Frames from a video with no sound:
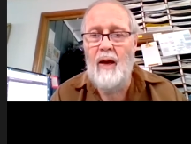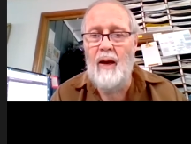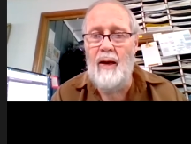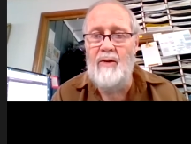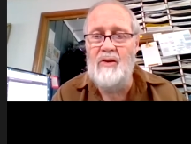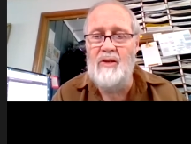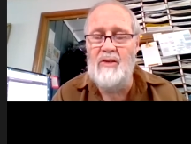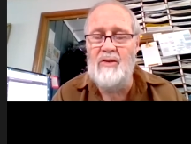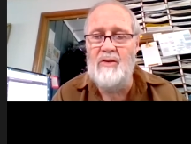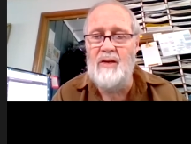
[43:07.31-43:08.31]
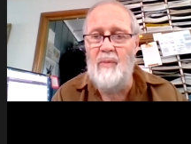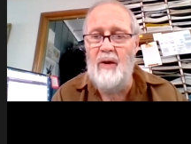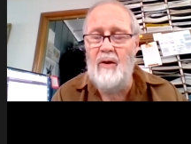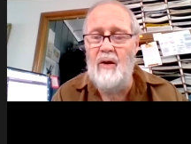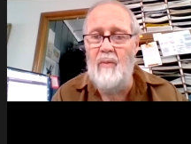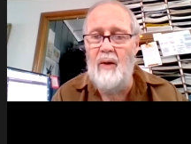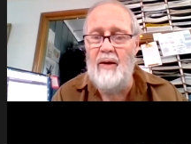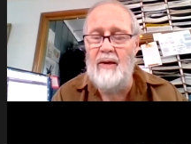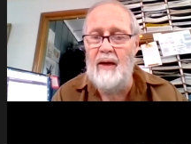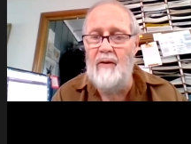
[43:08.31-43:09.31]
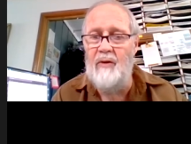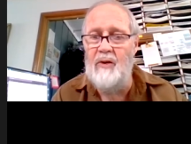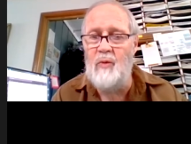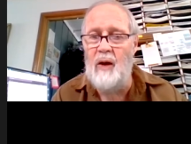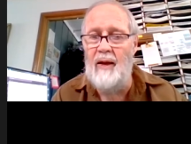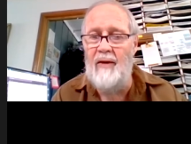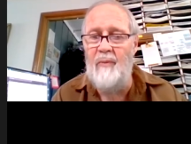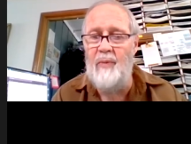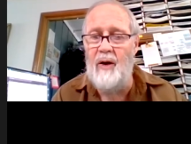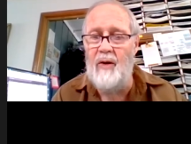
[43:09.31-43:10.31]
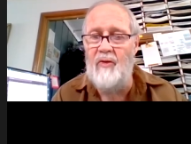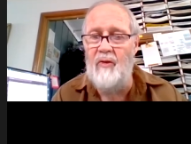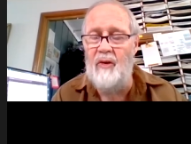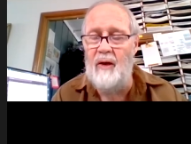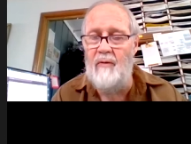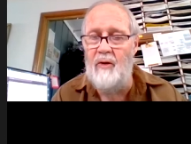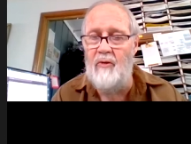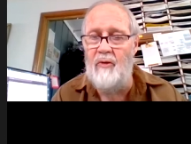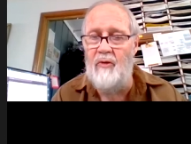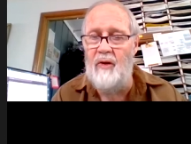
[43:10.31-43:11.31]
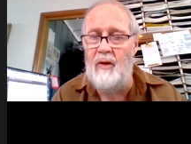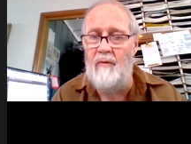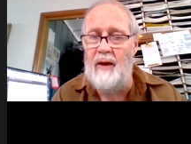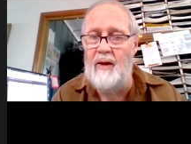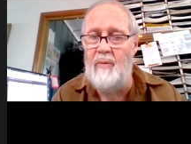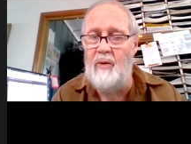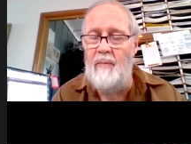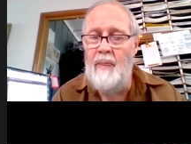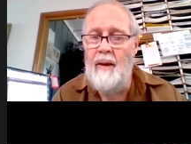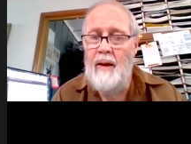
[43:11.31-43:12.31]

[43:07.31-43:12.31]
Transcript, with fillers: I suggest somebody call Montana Fish, Wildlife and Parks and see if those are still available.